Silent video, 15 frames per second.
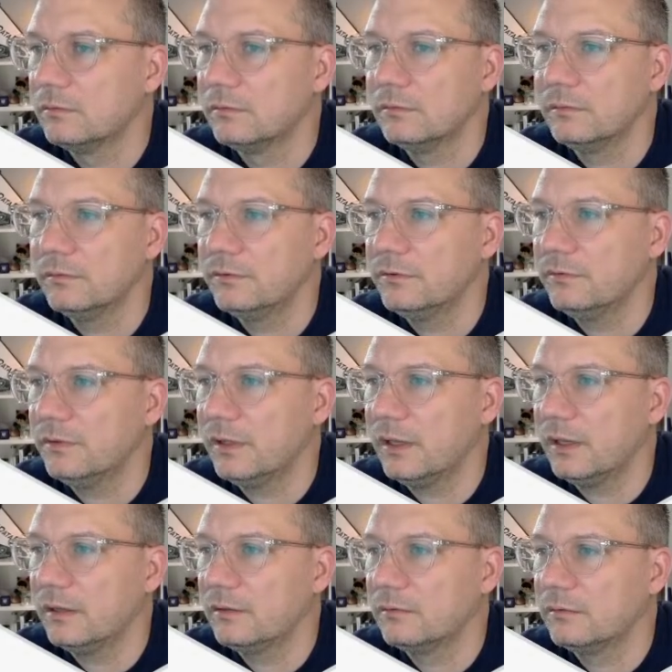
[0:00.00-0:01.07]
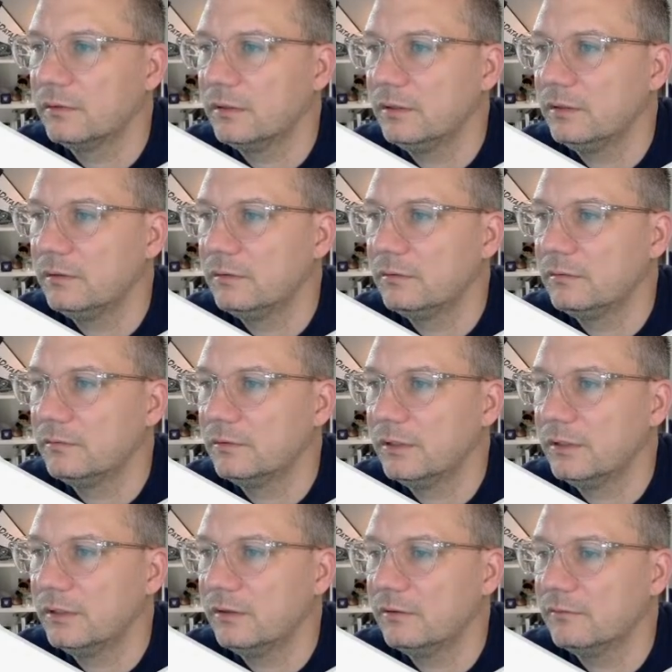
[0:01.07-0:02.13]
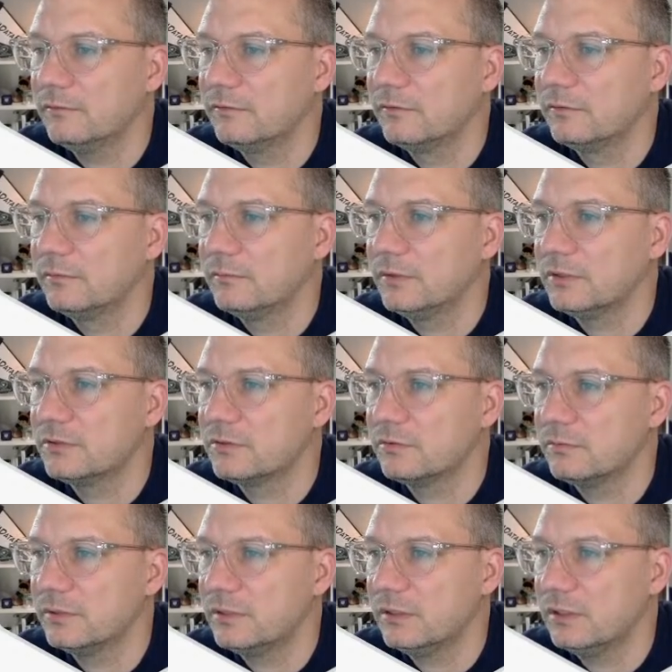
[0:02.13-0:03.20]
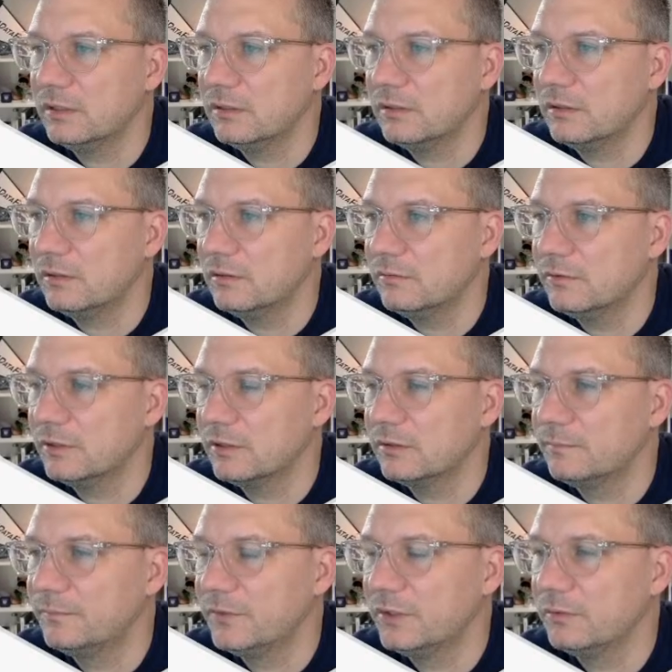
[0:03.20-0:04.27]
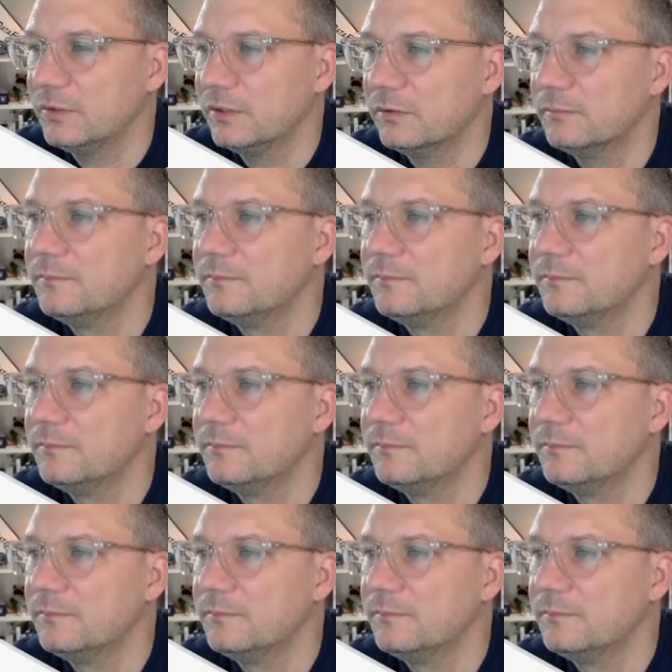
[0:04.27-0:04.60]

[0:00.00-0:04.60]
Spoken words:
we'll do that, right? We'll have, make sure we can get all of our, there we go.